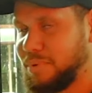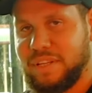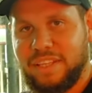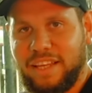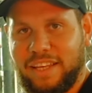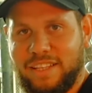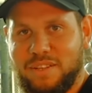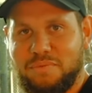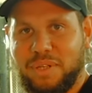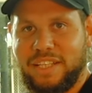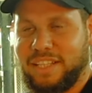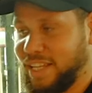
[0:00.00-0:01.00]
pretty like, that's
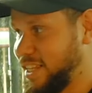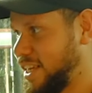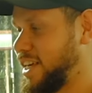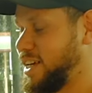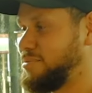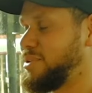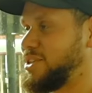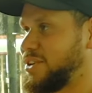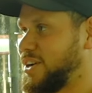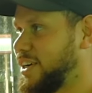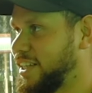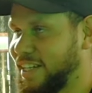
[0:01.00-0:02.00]
pretty like, it hit me
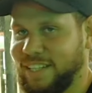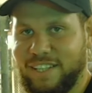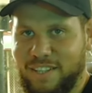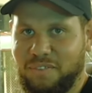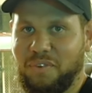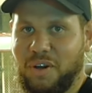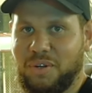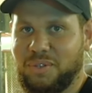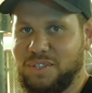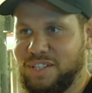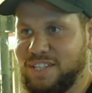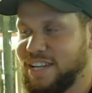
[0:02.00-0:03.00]
straight away. Like the, the
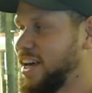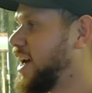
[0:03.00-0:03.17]
vocals are just,